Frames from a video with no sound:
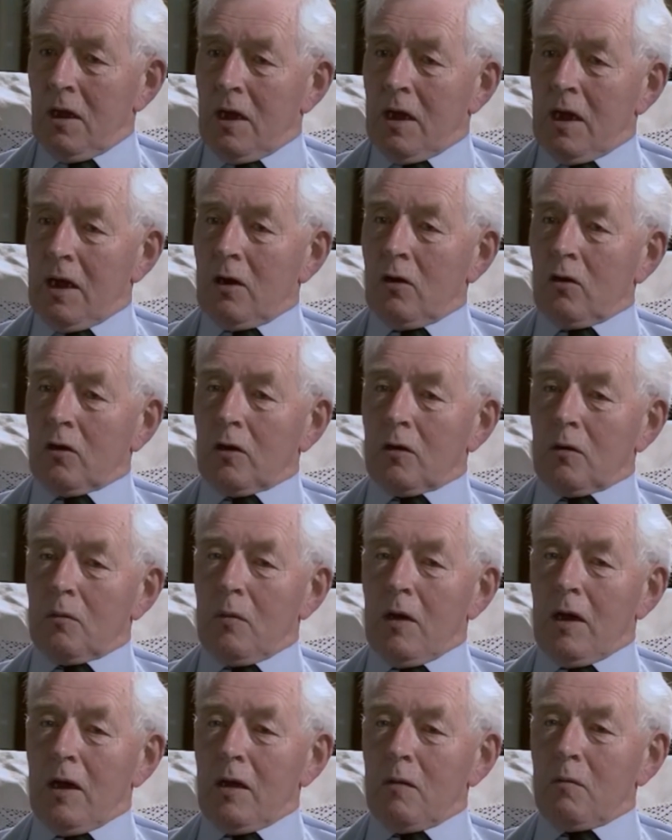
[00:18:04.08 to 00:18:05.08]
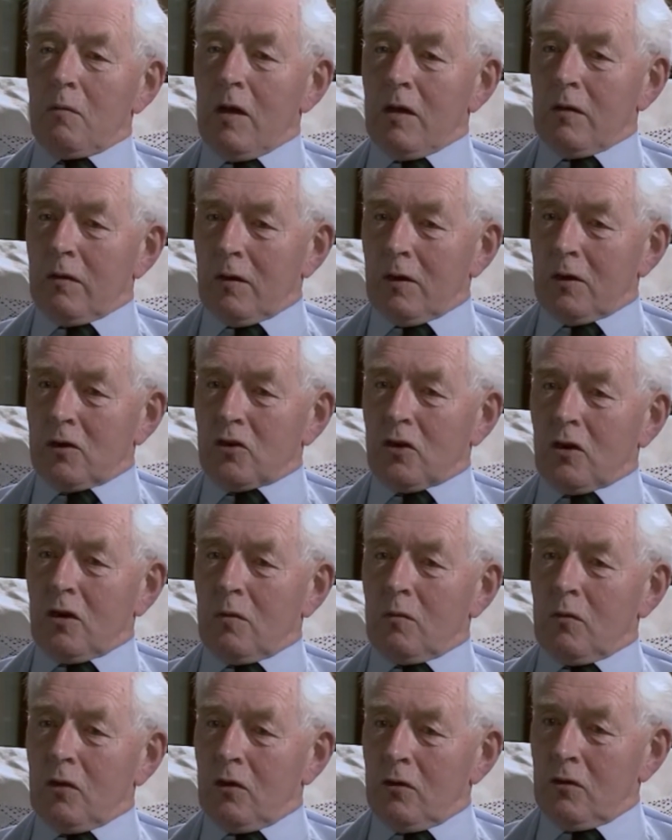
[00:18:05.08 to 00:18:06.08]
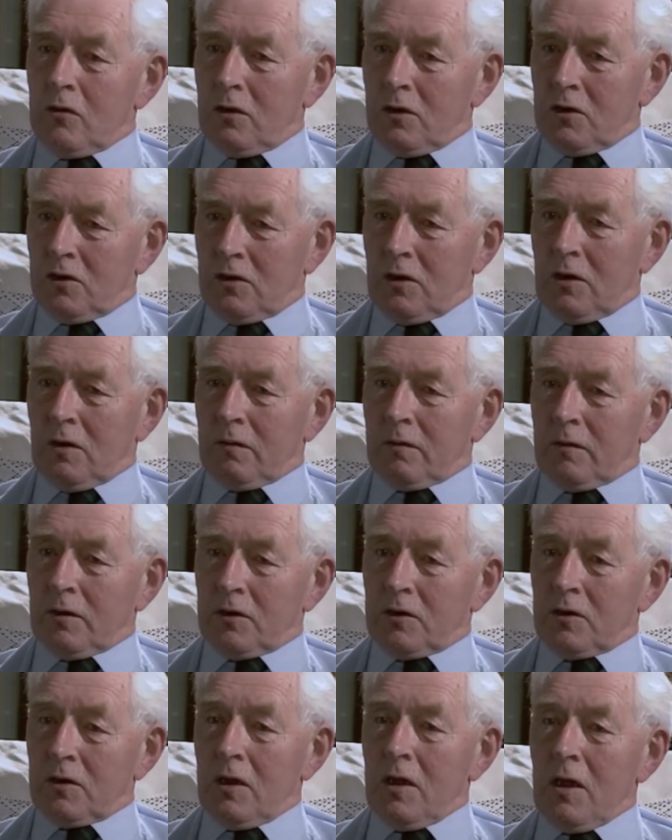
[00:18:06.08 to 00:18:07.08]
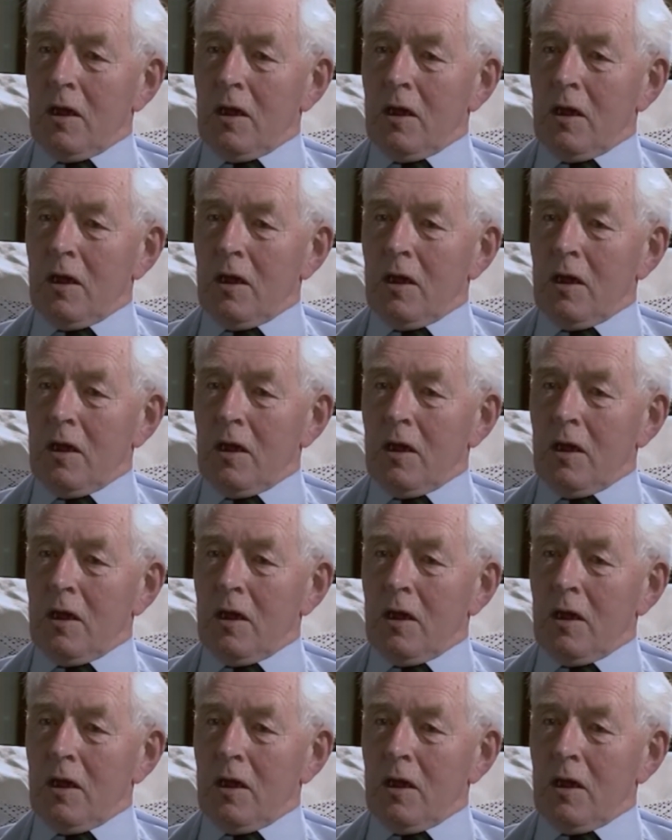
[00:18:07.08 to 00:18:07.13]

I look at my Methodist communion service.